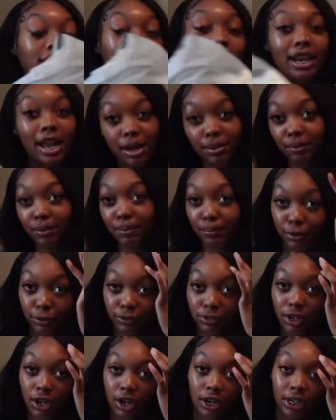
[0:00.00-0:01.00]
So now we
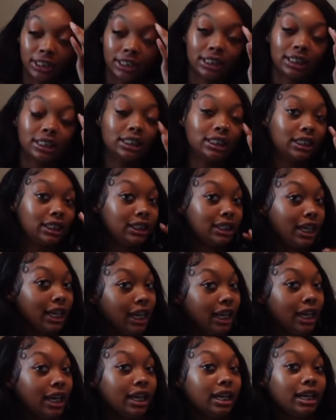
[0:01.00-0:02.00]
moved on to
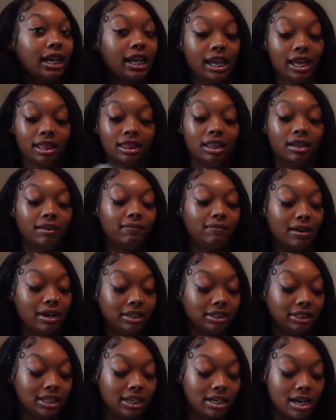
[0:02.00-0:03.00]
Shein. And the
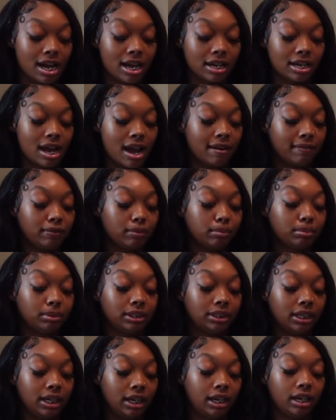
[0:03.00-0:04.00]
first thing I got from
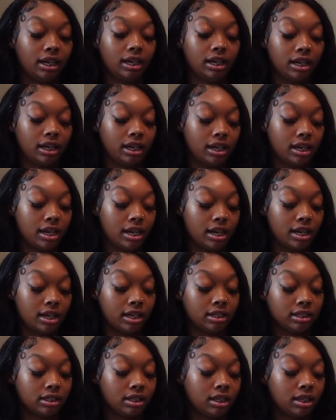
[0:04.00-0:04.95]
Shein is